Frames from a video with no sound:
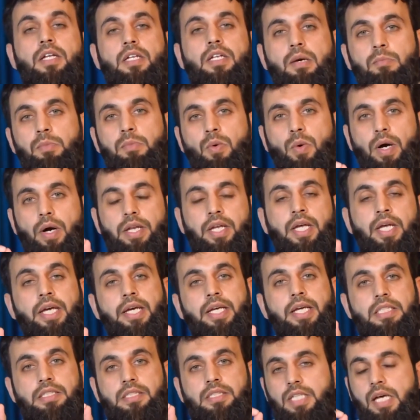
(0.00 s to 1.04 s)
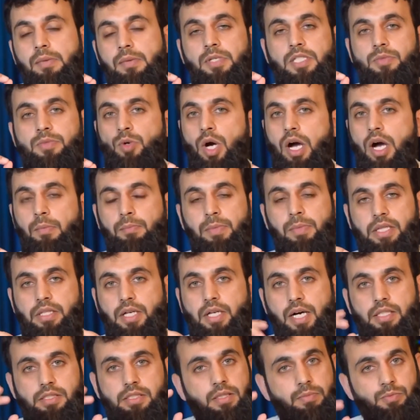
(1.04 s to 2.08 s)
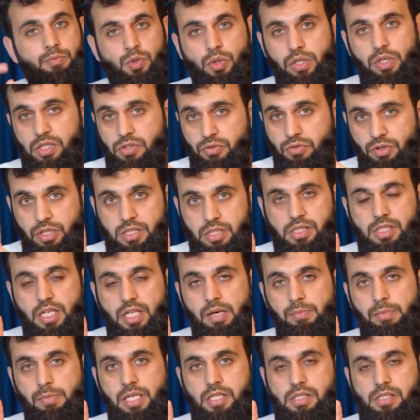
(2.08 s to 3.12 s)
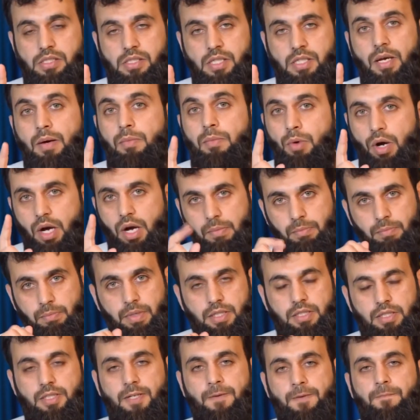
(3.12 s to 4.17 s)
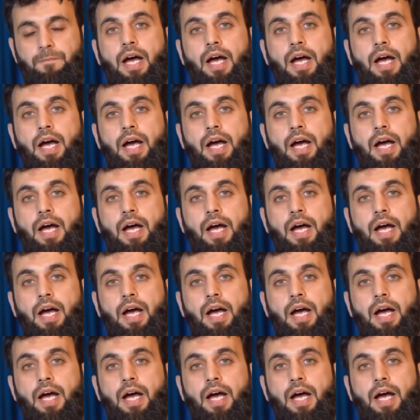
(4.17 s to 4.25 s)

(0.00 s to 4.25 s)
Number one, his name is Muhammad Qasim. So his first name is Muhammad.